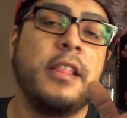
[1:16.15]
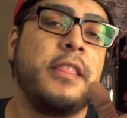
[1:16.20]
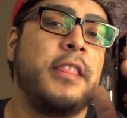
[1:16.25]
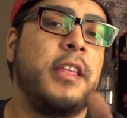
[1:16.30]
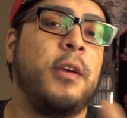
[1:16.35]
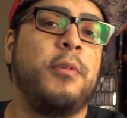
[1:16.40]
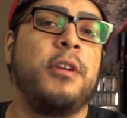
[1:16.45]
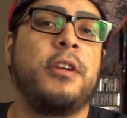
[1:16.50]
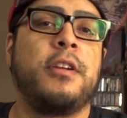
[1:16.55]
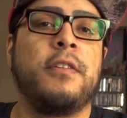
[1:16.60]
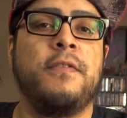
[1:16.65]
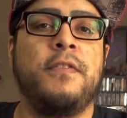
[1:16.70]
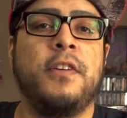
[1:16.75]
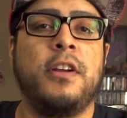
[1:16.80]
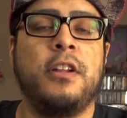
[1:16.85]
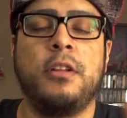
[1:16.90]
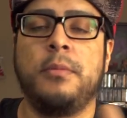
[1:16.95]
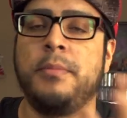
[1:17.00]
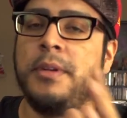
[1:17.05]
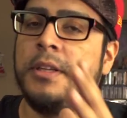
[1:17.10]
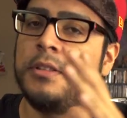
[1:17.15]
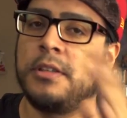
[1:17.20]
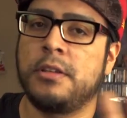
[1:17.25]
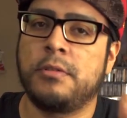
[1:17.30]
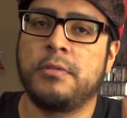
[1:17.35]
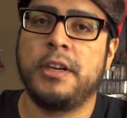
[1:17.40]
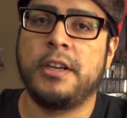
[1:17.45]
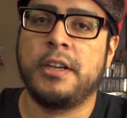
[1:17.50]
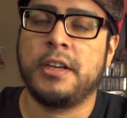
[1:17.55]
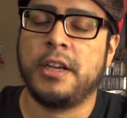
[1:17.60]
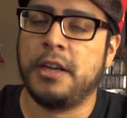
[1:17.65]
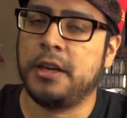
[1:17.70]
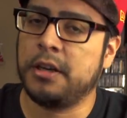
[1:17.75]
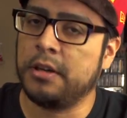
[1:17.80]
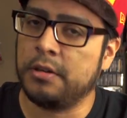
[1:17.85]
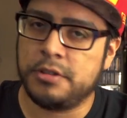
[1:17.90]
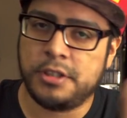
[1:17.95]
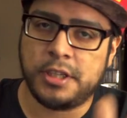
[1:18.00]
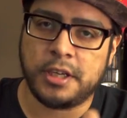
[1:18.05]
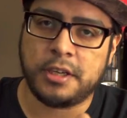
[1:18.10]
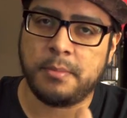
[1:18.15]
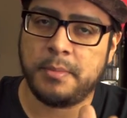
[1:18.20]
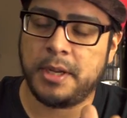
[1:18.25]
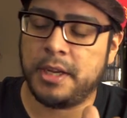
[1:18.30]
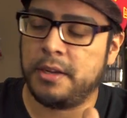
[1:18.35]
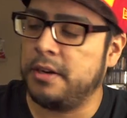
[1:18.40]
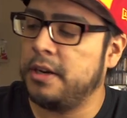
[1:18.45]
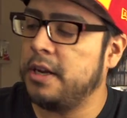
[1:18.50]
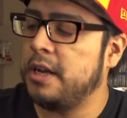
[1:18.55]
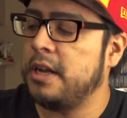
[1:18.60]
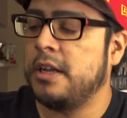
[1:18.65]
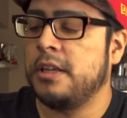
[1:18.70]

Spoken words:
that way you can follow him. He's a great guy. Go check him out.